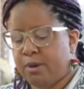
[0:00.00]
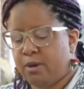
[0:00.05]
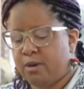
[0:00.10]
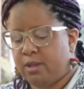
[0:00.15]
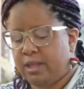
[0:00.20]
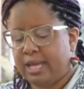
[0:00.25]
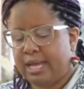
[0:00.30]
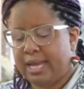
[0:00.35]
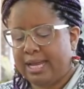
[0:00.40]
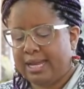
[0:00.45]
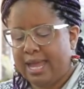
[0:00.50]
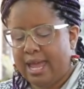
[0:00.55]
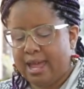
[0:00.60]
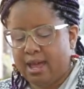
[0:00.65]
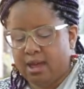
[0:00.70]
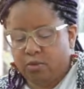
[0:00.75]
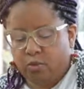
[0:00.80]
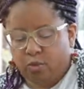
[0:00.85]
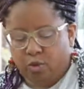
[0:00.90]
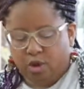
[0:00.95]
perlite,
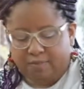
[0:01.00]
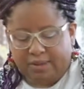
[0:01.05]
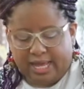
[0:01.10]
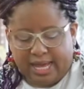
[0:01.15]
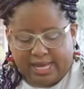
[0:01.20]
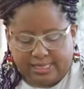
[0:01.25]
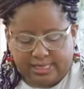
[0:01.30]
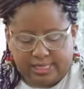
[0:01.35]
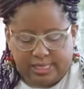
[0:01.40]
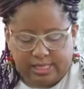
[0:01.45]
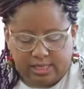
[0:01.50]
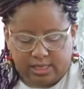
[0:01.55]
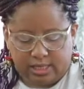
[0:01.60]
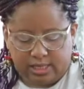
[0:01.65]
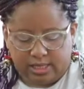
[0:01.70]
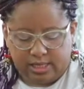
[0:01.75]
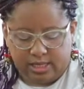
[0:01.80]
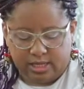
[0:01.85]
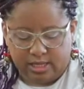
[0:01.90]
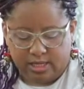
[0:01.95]
and worm castings.